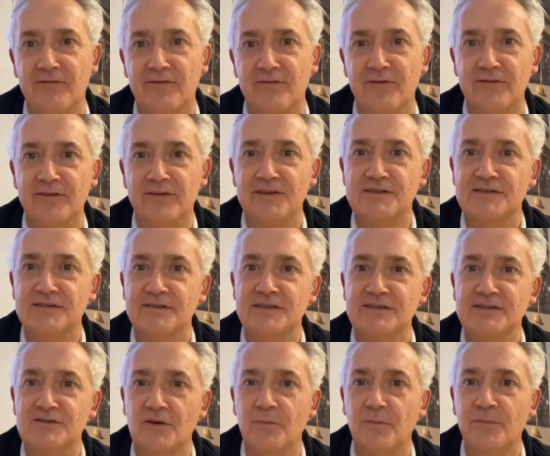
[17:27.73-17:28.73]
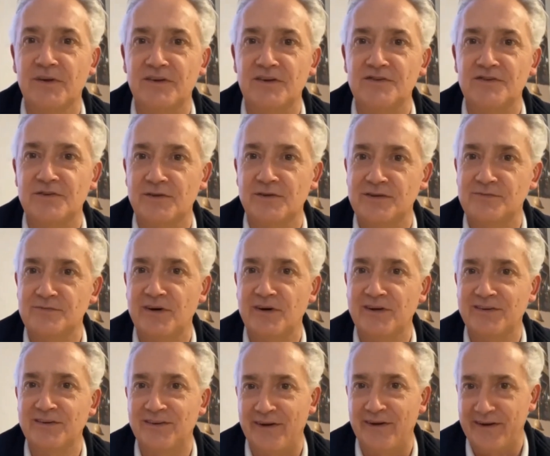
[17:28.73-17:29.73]
For this competition is very
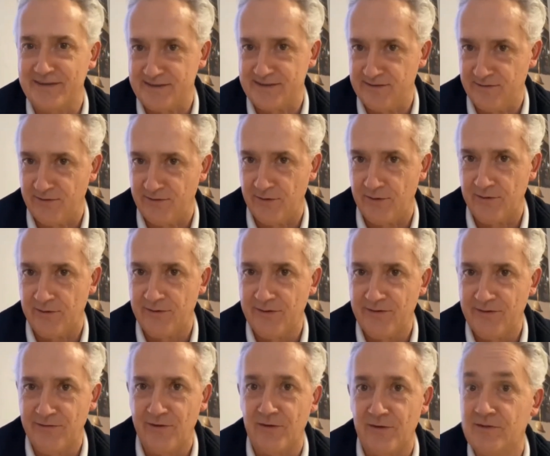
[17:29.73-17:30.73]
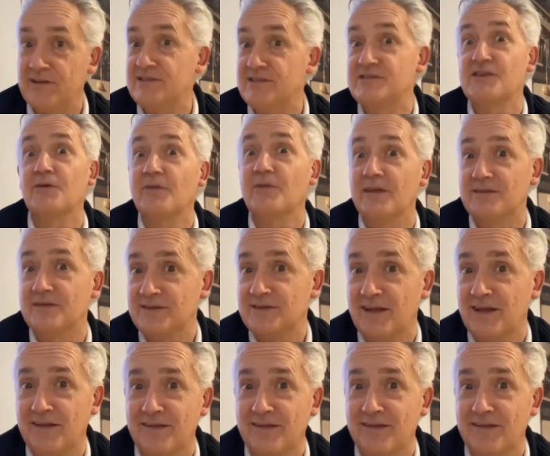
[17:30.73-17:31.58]
interesting for all the students.